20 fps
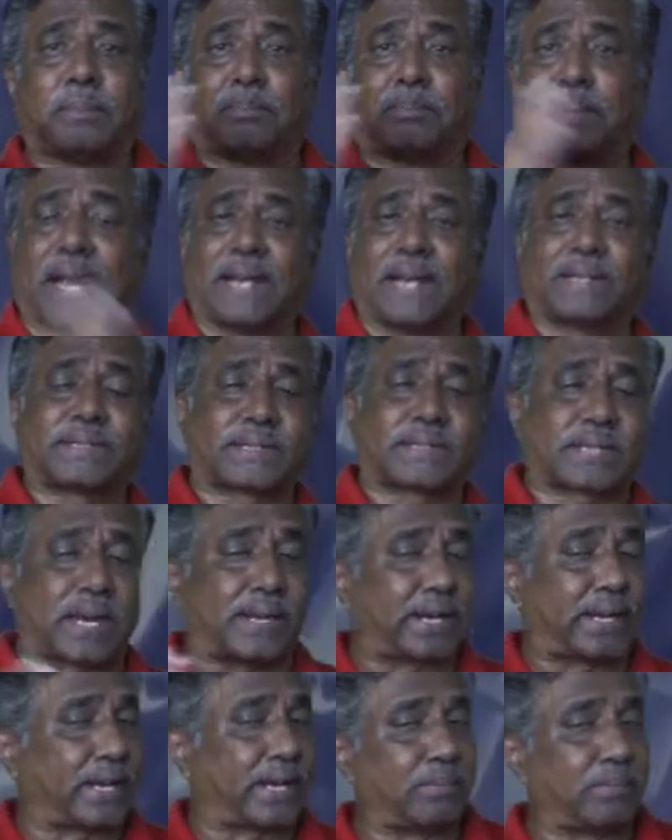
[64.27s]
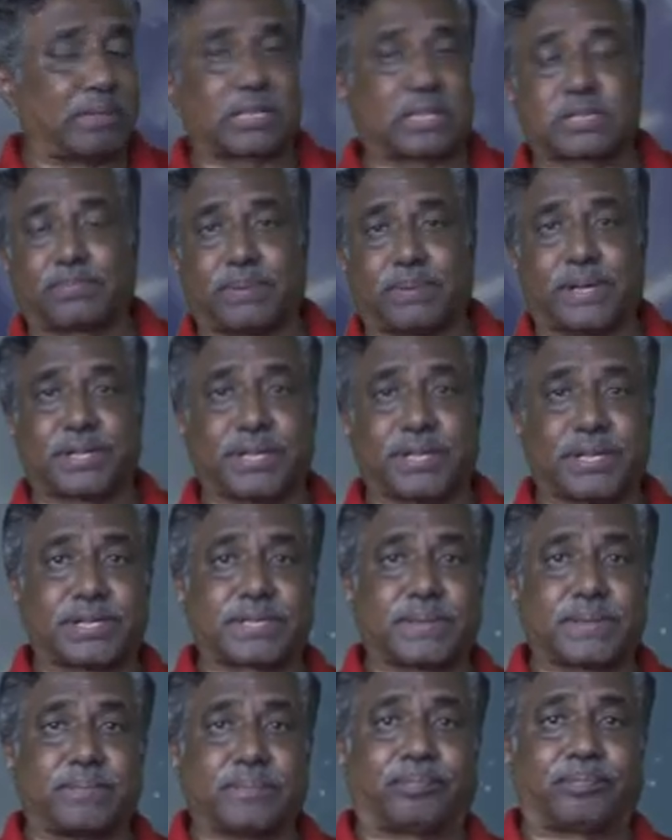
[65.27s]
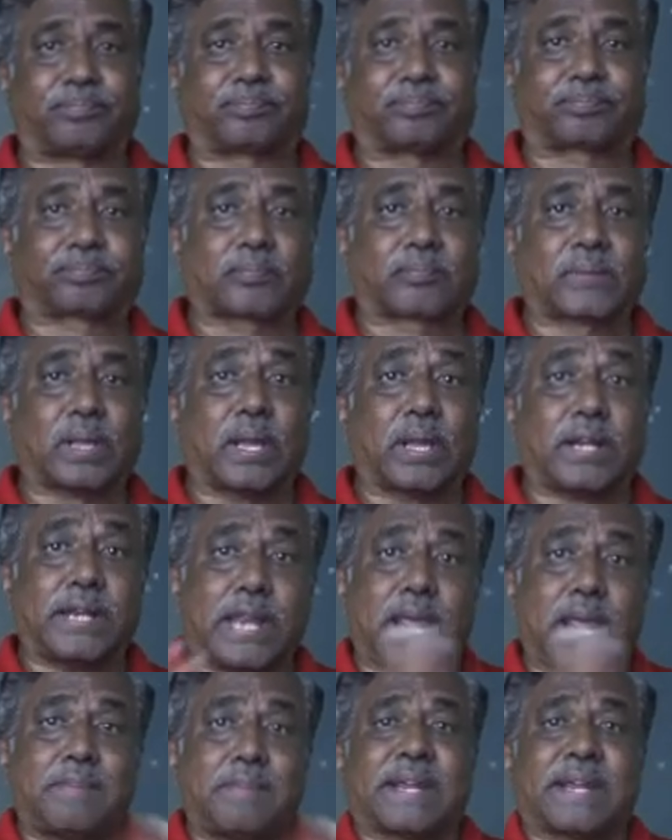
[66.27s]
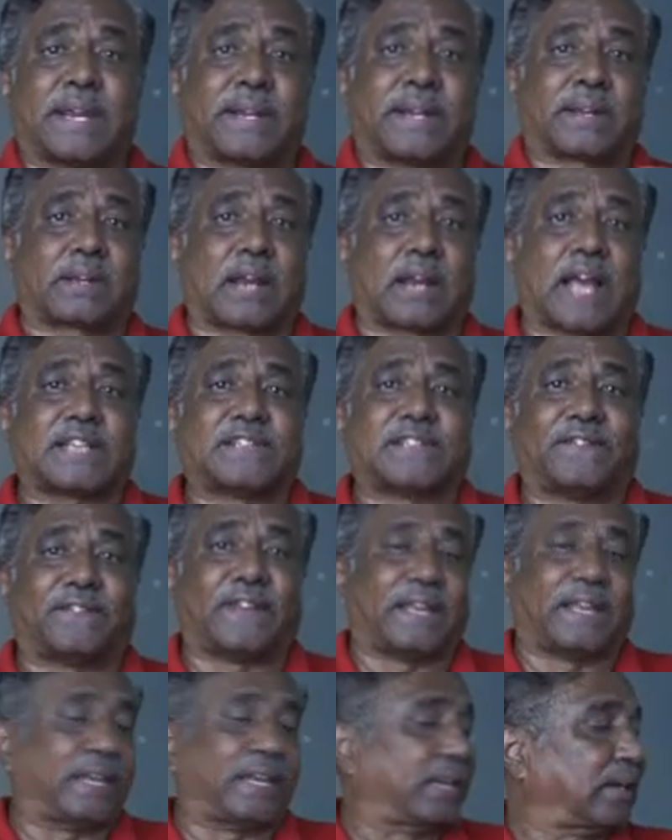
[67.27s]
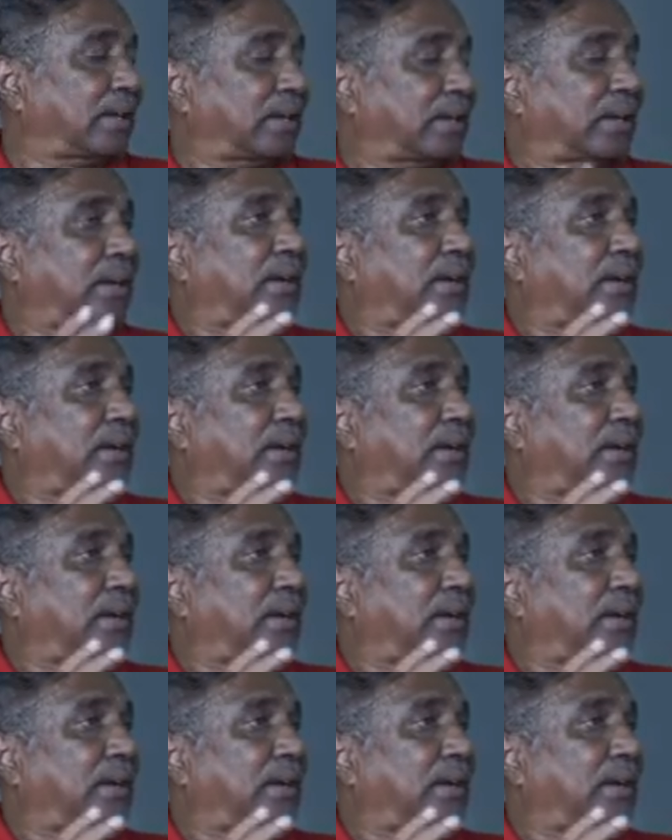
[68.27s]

plant and animal species, naming and classifying